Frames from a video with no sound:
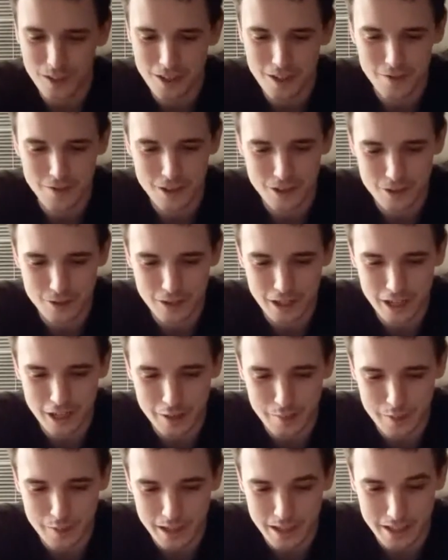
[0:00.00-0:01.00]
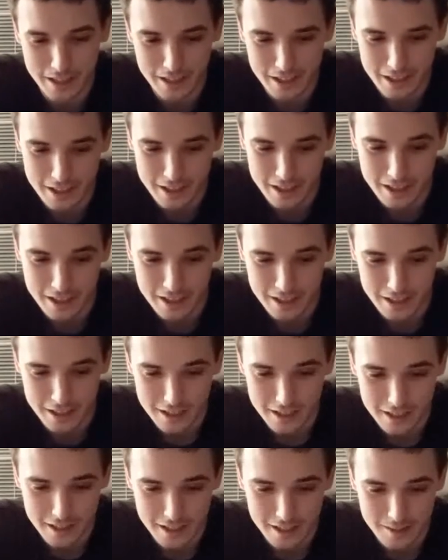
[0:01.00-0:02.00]
the original Iron
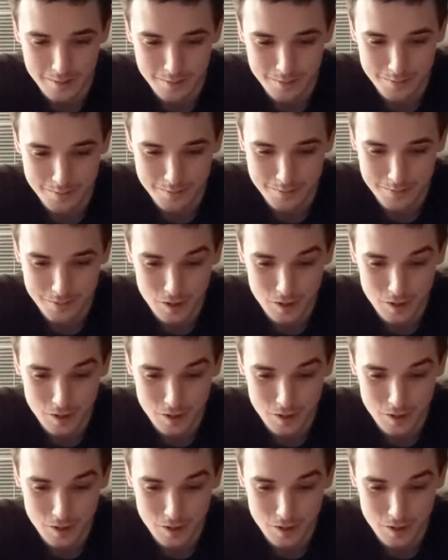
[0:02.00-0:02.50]
Man.